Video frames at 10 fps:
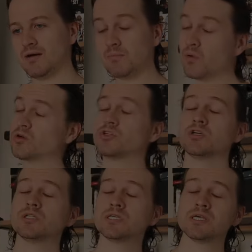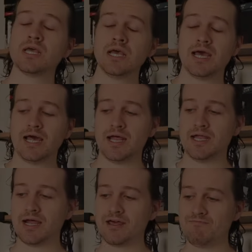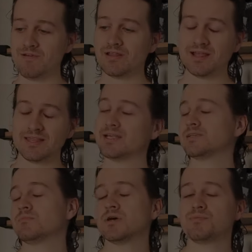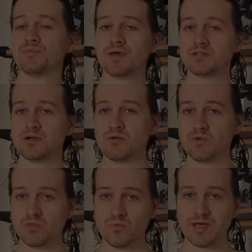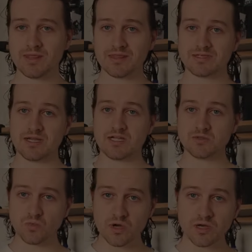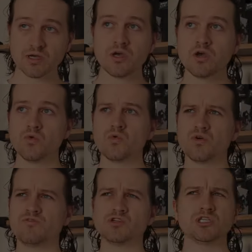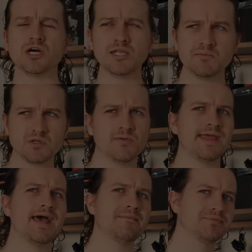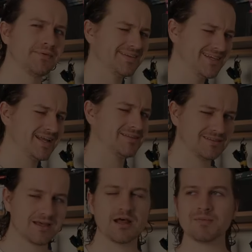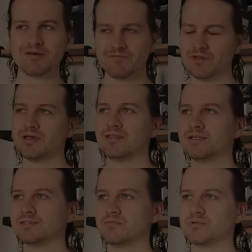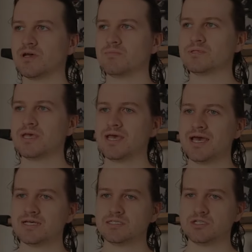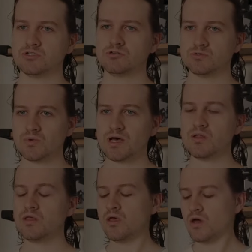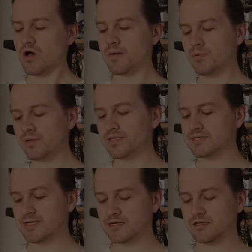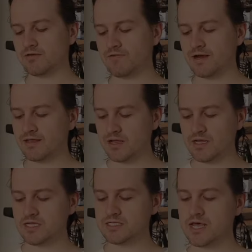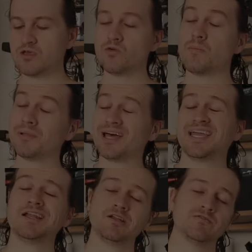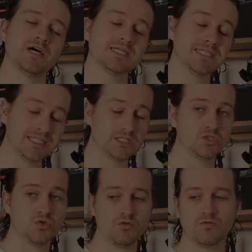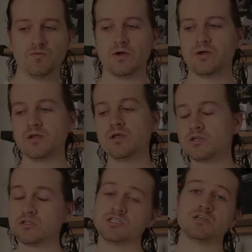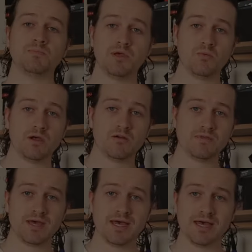portrait. And I feel like that sometimes plays around with the way that the settings work, or if you're juggling between apps while it's getting set up, I feel like that sometimes has an issue as well. I put this down to the fact that it is that you are plugging a device into the phone, so just be aware of that,